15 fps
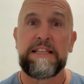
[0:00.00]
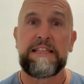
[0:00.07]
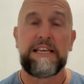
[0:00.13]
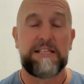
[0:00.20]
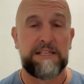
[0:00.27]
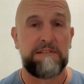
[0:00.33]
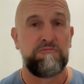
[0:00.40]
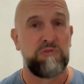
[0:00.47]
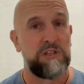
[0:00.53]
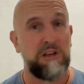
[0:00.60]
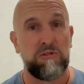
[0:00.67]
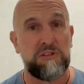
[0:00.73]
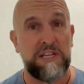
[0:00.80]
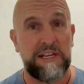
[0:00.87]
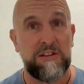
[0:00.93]
this
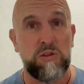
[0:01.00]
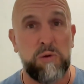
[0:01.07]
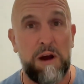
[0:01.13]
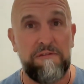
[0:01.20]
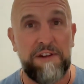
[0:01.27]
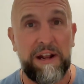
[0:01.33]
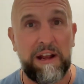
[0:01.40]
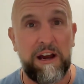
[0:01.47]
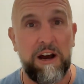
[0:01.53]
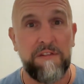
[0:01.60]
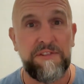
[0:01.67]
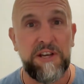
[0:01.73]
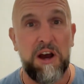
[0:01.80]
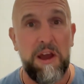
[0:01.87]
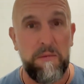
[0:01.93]
resulted in 12-0 at
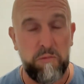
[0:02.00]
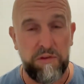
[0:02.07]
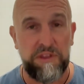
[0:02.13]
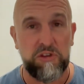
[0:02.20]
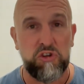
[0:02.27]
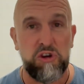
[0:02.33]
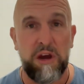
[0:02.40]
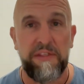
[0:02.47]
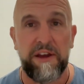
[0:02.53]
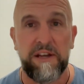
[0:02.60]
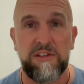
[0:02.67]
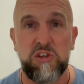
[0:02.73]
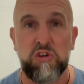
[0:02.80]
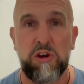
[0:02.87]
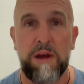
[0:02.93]
half-time with the try that
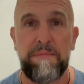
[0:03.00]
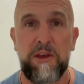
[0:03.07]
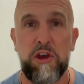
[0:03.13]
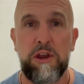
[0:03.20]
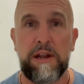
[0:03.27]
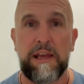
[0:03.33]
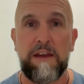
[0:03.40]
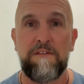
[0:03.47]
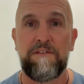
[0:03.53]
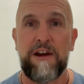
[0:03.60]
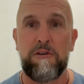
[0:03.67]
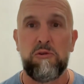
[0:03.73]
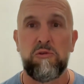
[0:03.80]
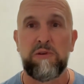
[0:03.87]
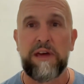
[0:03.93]
I described earlier,
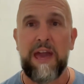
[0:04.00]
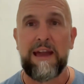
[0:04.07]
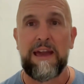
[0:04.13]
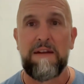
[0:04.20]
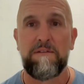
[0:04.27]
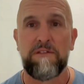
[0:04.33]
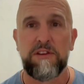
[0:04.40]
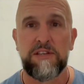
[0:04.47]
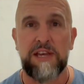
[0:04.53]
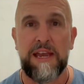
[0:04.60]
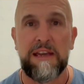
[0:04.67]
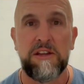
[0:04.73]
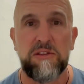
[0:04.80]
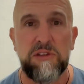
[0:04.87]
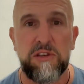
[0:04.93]
Farrell kicking for
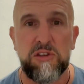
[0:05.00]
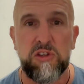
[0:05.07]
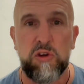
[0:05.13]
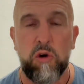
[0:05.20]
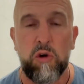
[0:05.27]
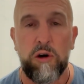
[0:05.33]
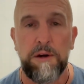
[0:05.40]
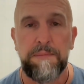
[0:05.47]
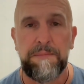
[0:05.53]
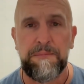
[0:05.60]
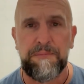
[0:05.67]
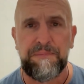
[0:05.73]
Sagan to score.